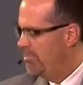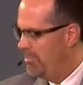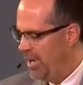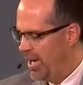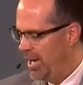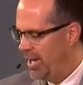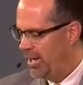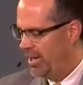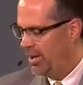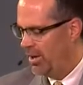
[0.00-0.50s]

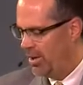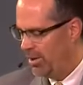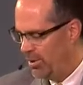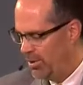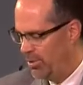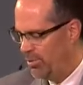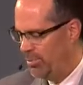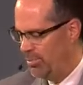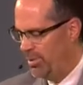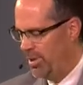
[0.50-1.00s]
Make
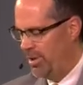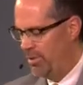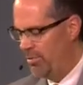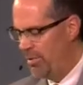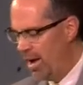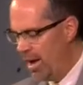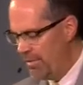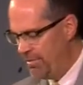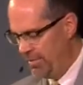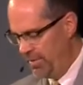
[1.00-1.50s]
home
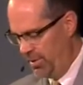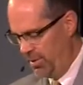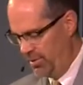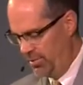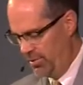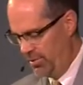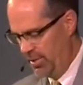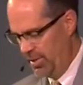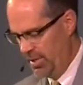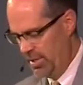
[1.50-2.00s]
a
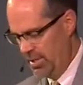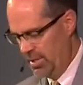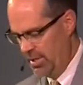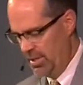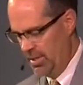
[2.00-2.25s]
refuge.